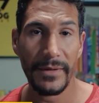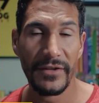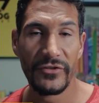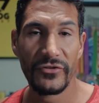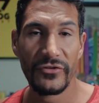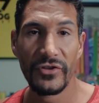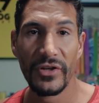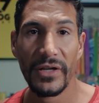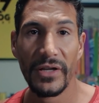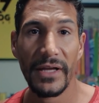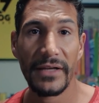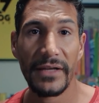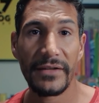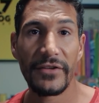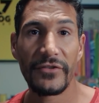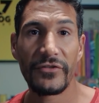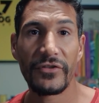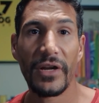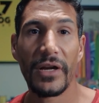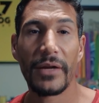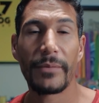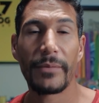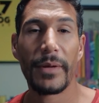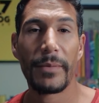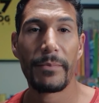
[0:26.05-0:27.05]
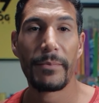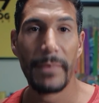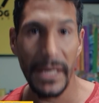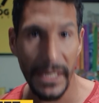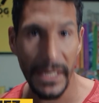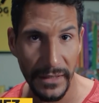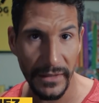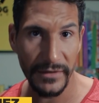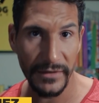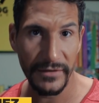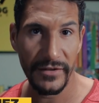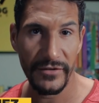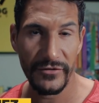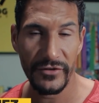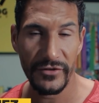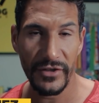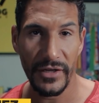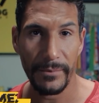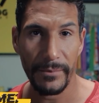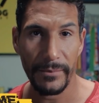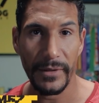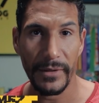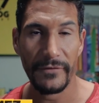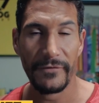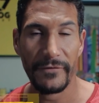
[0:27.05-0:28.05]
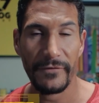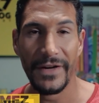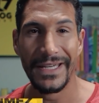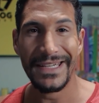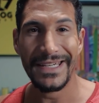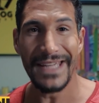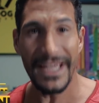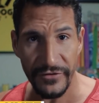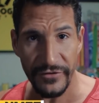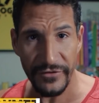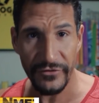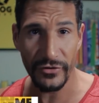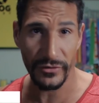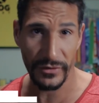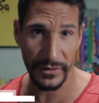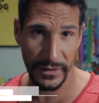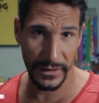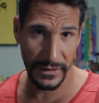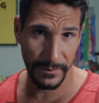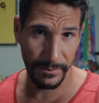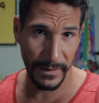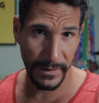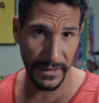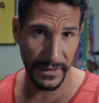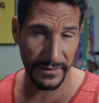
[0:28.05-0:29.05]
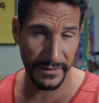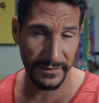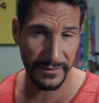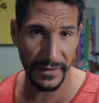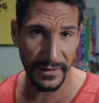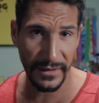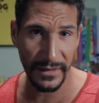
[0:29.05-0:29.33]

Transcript: On this channel, I teach you how to be a man. I teach you how to build financial independence,